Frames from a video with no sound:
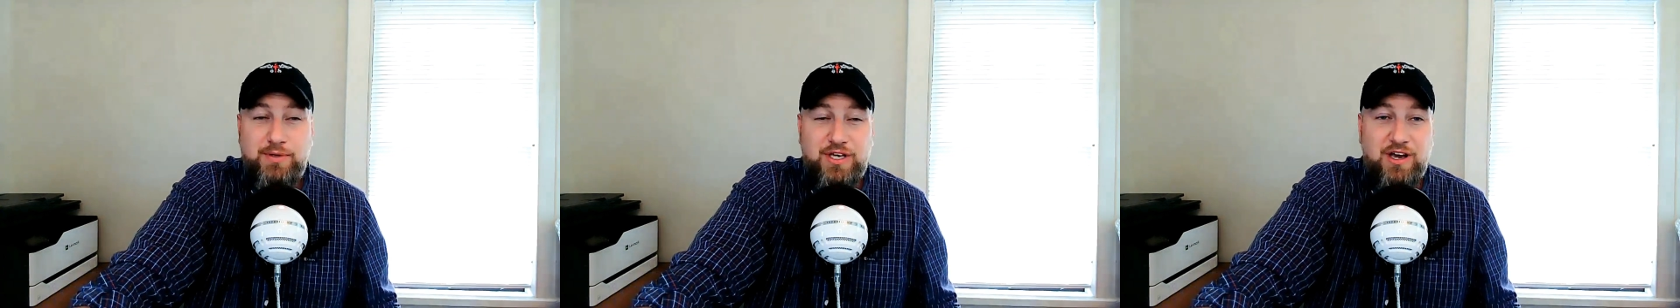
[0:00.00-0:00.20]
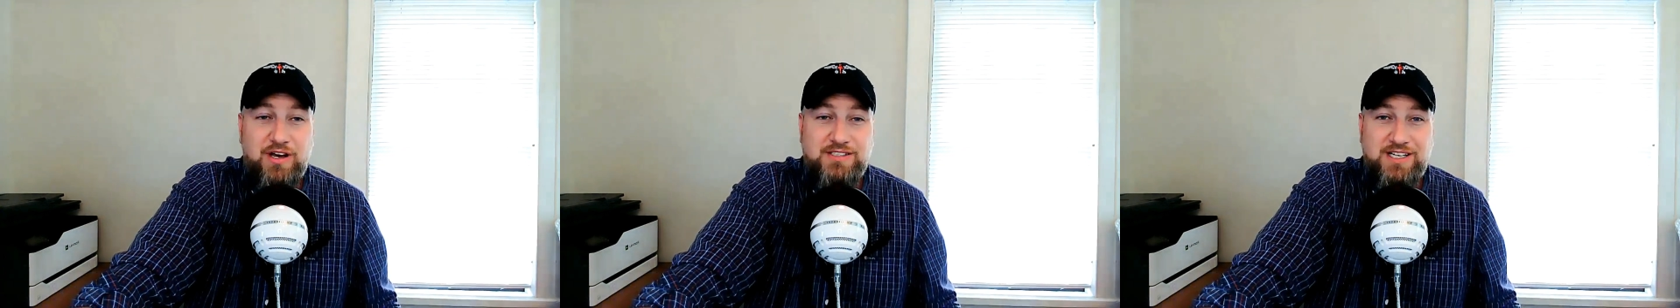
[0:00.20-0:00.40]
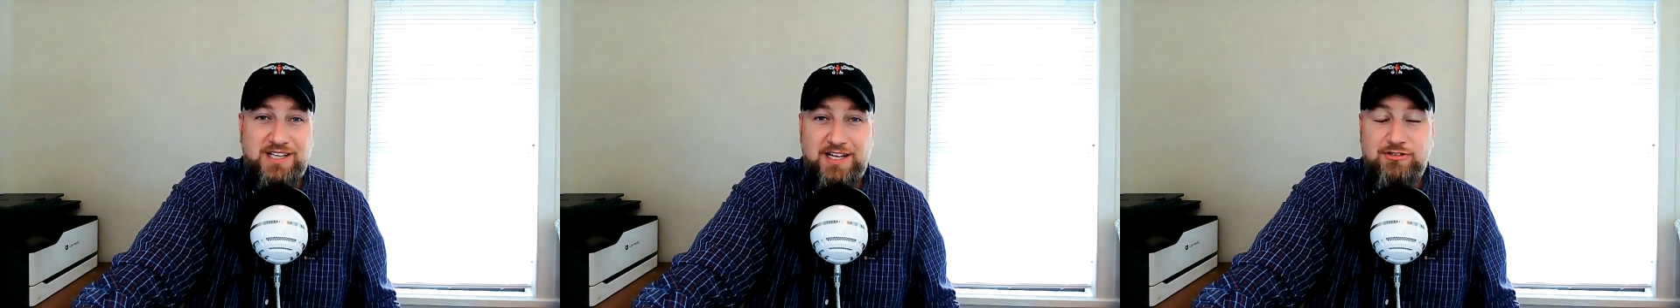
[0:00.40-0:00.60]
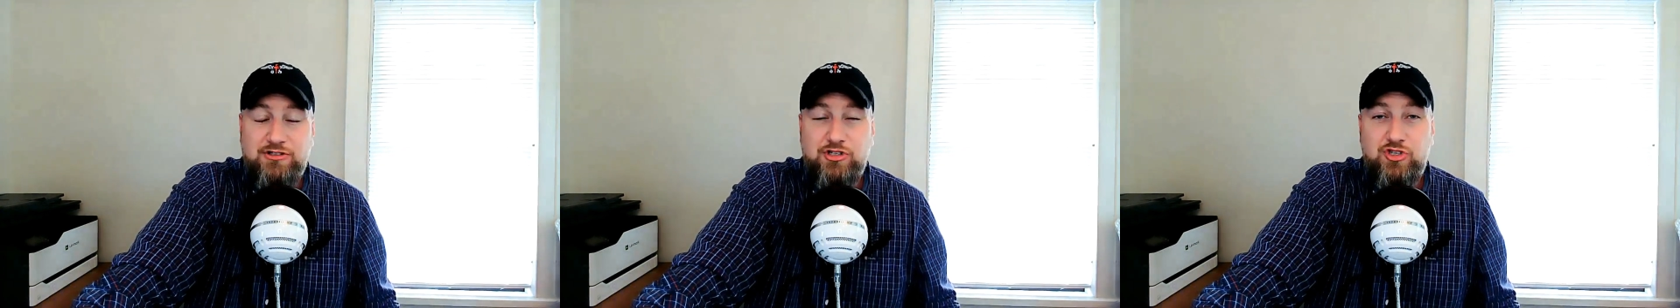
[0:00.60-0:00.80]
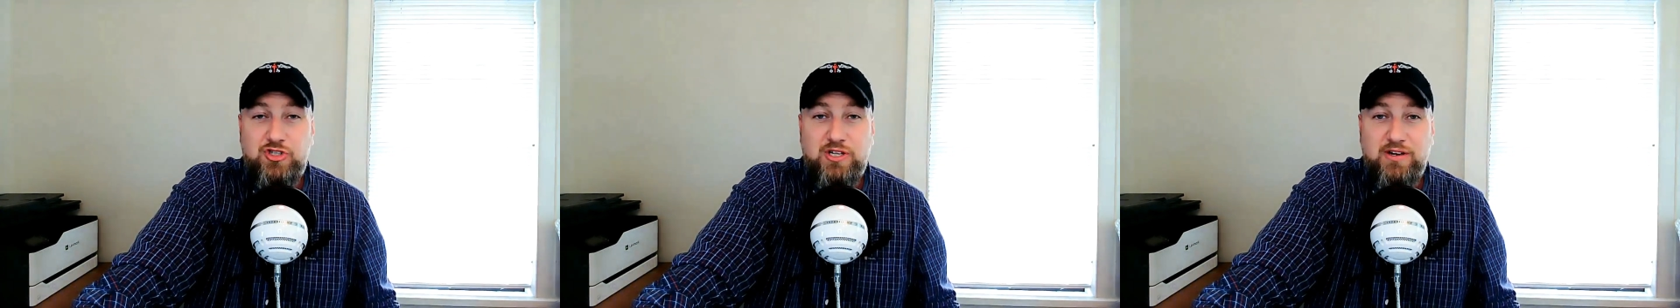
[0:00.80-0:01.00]
because the
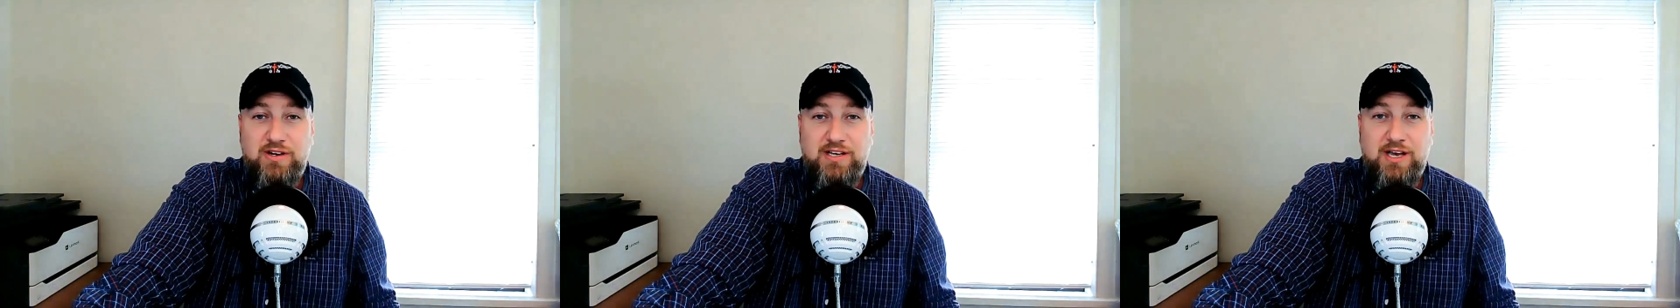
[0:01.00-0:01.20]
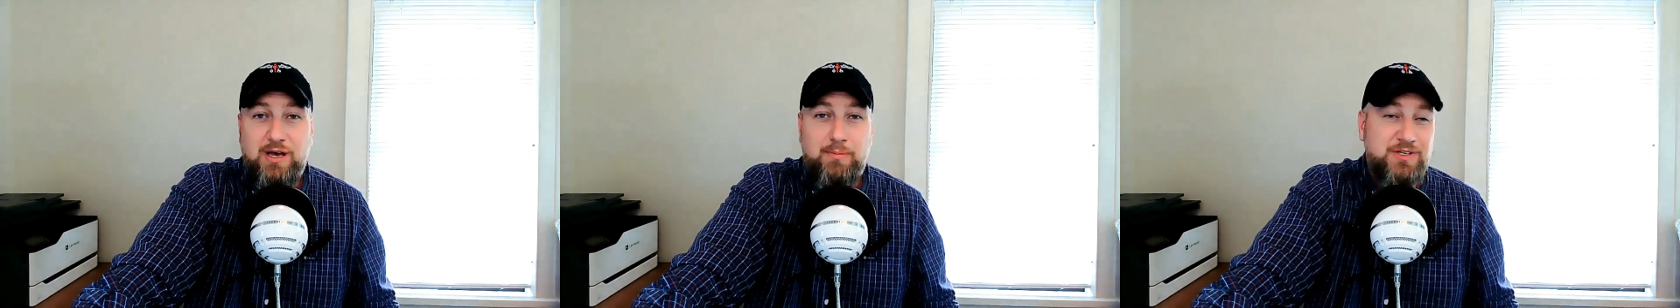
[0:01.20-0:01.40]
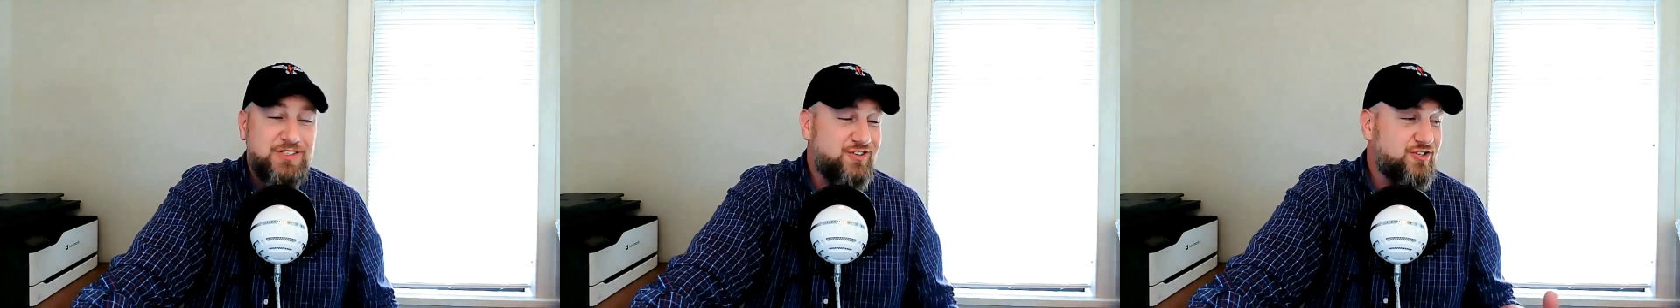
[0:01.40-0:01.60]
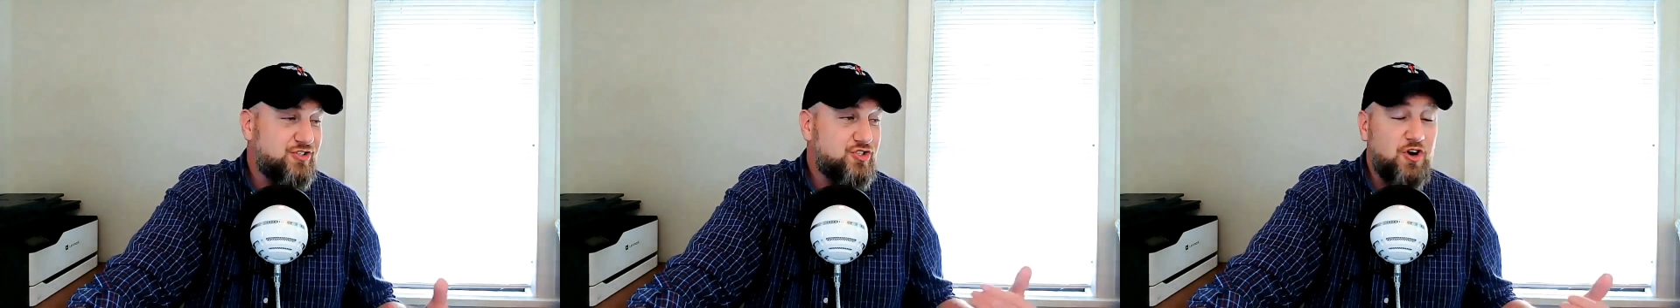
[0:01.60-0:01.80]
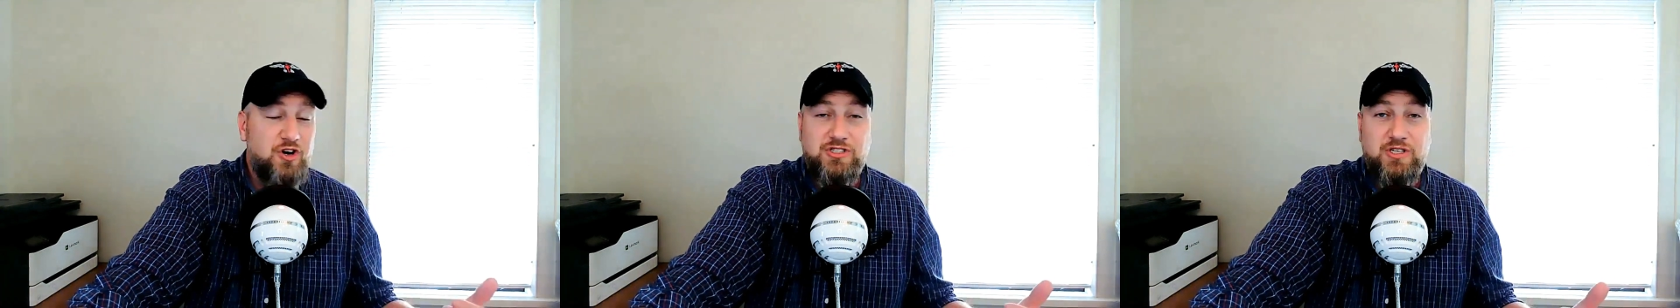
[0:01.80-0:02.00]
electric utility companies are
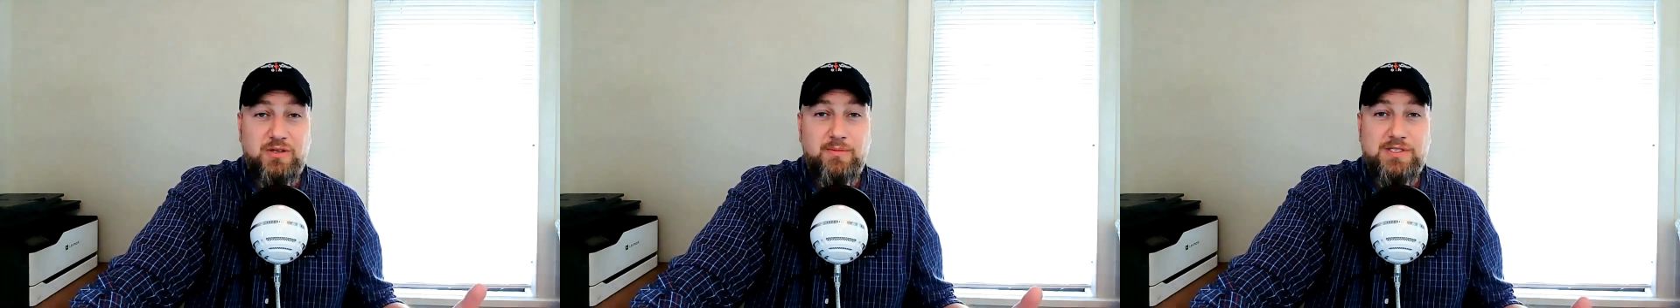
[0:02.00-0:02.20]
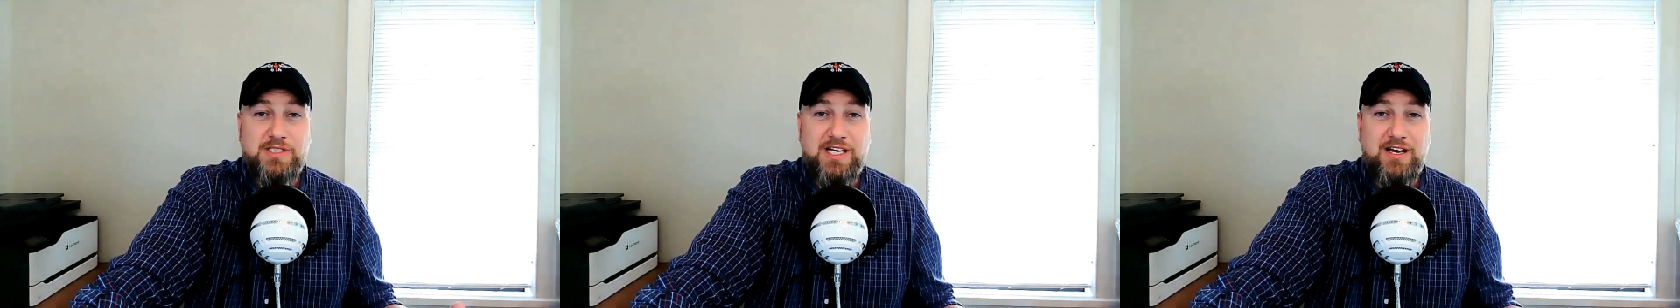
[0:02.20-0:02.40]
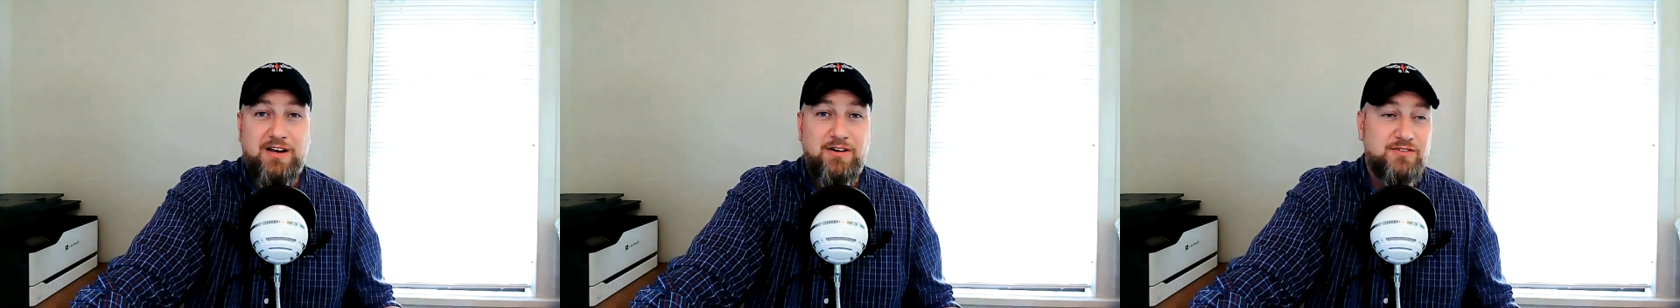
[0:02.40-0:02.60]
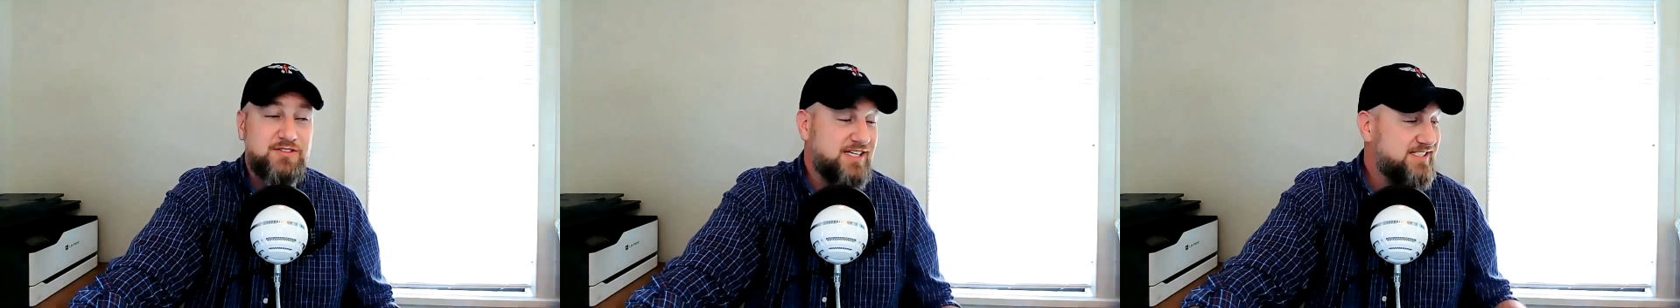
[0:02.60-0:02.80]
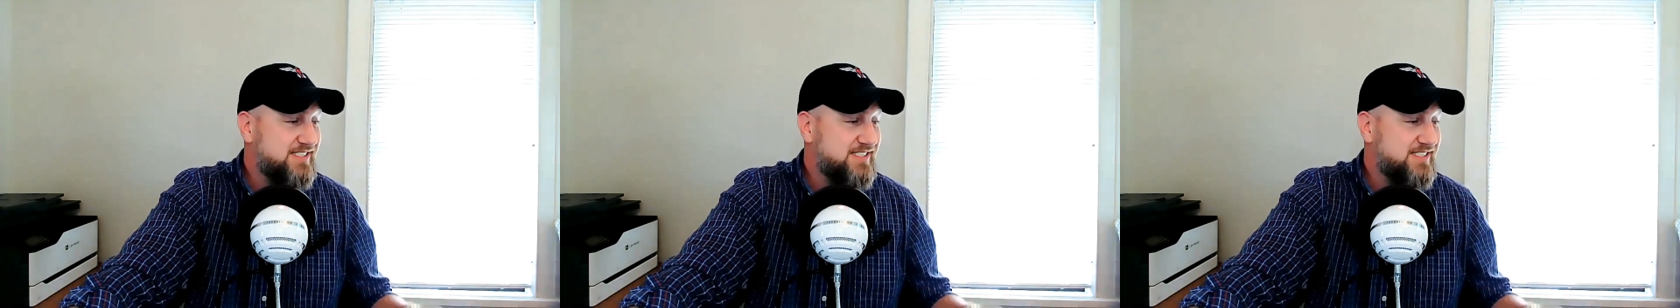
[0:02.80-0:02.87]
in charge of themselves.